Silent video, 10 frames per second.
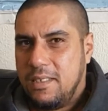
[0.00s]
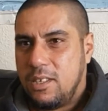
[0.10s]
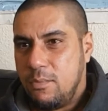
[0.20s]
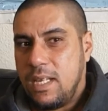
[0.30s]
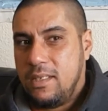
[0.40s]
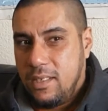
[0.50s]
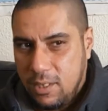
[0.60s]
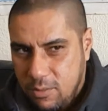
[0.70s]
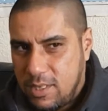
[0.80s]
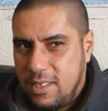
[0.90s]
So my
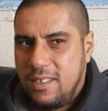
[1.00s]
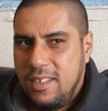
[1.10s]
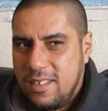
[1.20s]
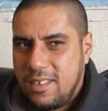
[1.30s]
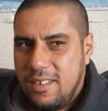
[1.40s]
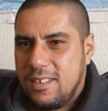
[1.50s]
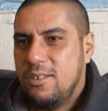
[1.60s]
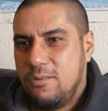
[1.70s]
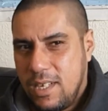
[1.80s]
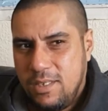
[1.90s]
set was at 3 o'clock,
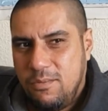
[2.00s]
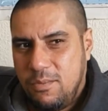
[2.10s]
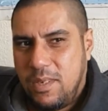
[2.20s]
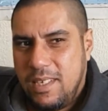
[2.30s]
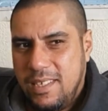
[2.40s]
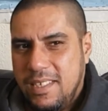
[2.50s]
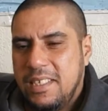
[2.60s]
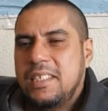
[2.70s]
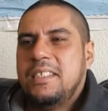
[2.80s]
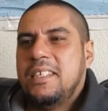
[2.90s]
Llewellyn would play.
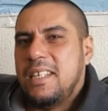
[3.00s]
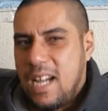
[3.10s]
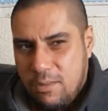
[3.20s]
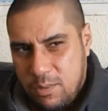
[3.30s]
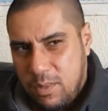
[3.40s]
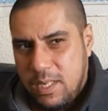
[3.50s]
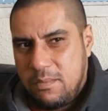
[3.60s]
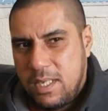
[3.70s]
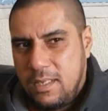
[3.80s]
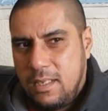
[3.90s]
Then I would play
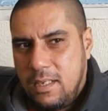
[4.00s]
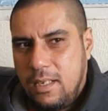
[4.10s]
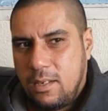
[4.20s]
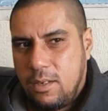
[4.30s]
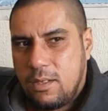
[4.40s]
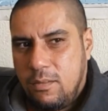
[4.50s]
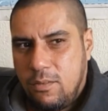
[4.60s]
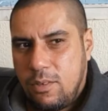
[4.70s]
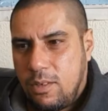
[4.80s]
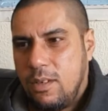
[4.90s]
my set 3 o'clock till
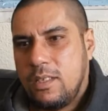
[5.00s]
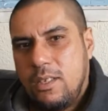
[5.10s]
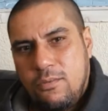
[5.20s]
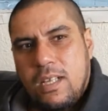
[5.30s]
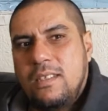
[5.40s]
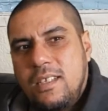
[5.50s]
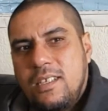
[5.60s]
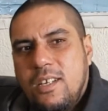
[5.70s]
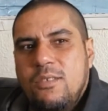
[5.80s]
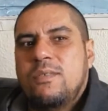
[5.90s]
4 o'clock, then Llewellyn
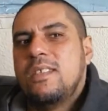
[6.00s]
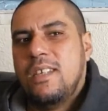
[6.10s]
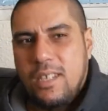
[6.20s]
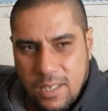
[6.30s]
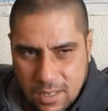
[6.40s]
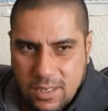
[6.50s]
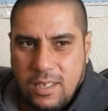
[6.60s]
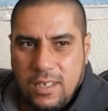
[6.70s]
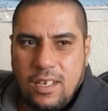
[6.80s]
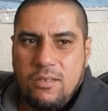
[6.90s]
takes over
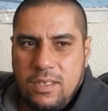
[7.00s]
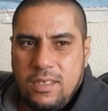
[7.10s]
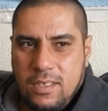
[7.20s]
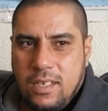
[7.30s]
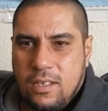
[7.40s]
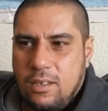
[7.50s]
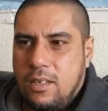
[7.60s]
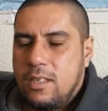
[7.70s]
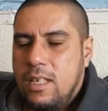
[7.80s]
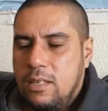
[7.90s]
till closing 6
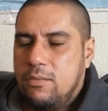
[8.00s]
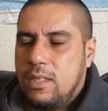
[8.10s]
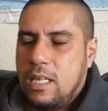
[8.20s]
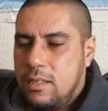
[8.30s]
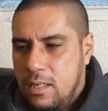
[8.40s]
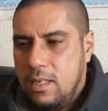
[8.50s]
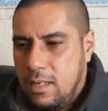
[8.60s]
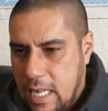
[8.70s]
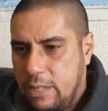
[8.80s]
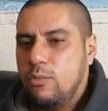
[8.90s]
o'clock.
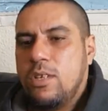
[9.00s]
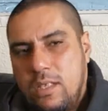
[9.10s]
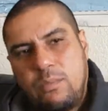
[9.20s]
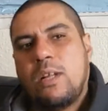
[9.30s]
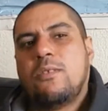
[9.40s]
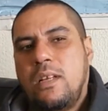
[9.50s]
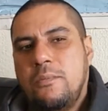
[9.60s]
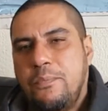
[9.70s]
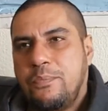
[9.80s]
That was the program.